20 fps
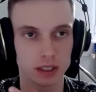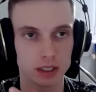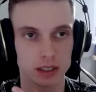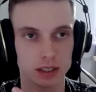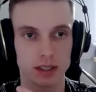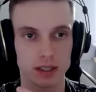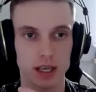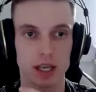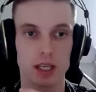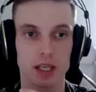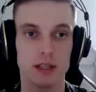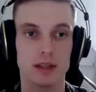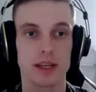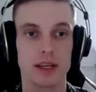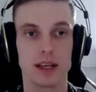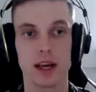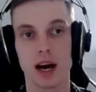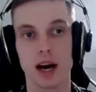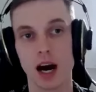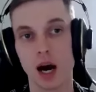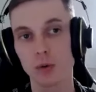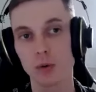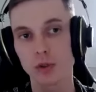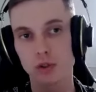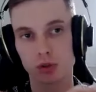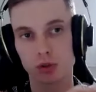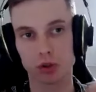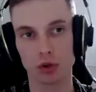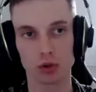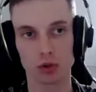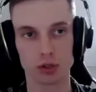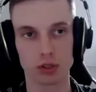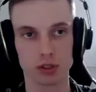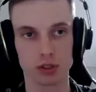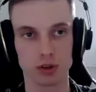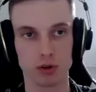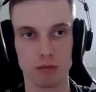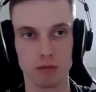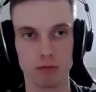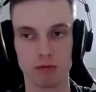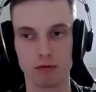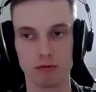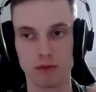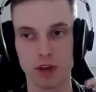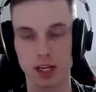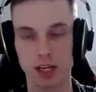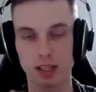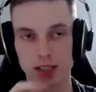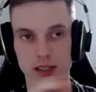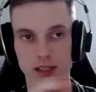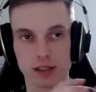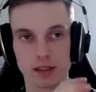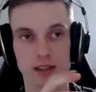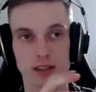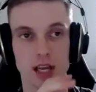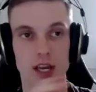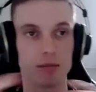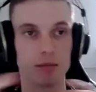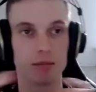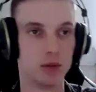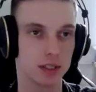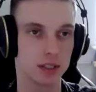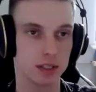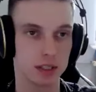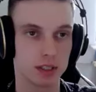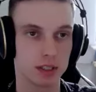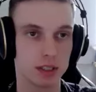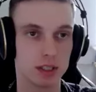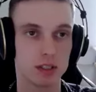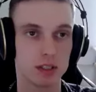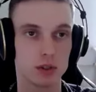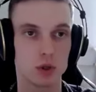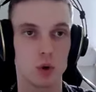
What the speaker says: They outsource some things in their businesses,